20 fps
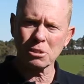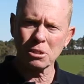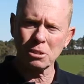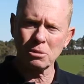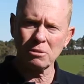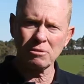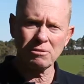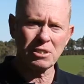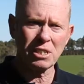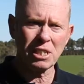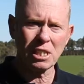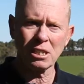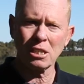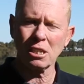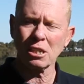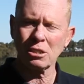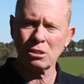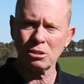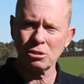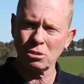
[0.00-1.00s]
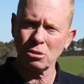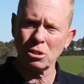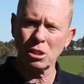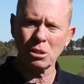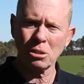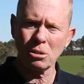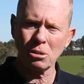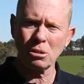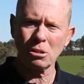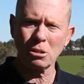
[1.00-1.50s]
to a fitting that can join
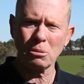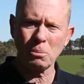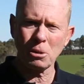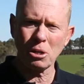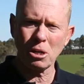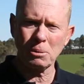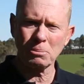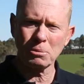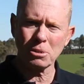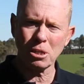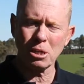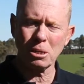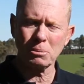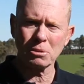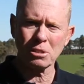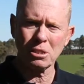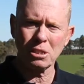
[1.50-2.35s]
all of the pipe types